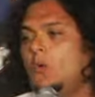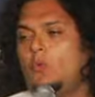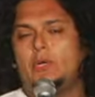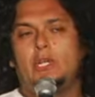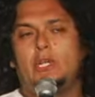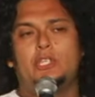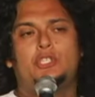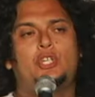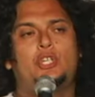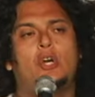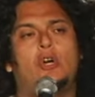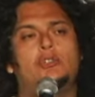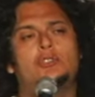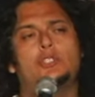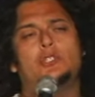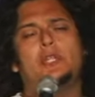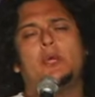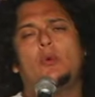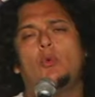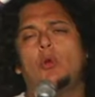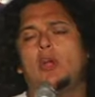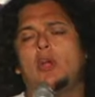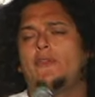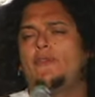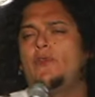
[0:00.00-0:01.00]
when a joke
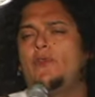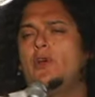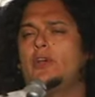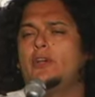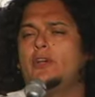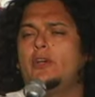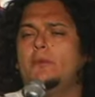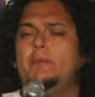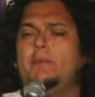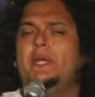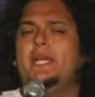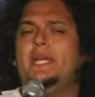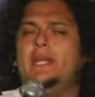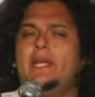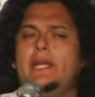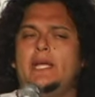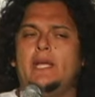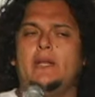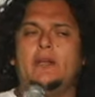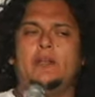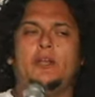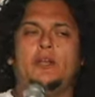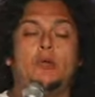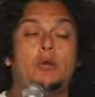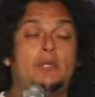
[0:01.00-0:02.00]
doesn't work for a
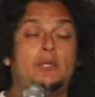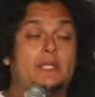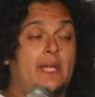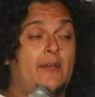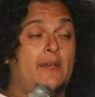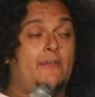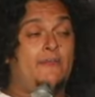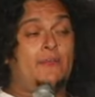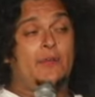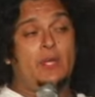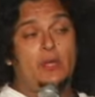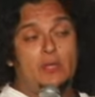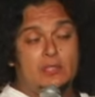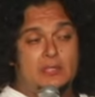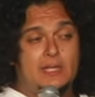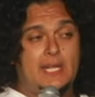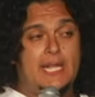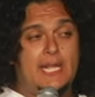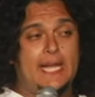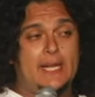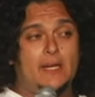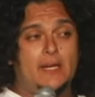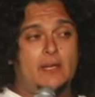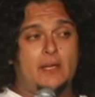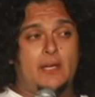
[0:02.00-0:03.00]
comedian, you know what that feels
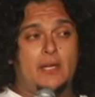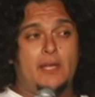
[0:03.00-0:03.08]
like?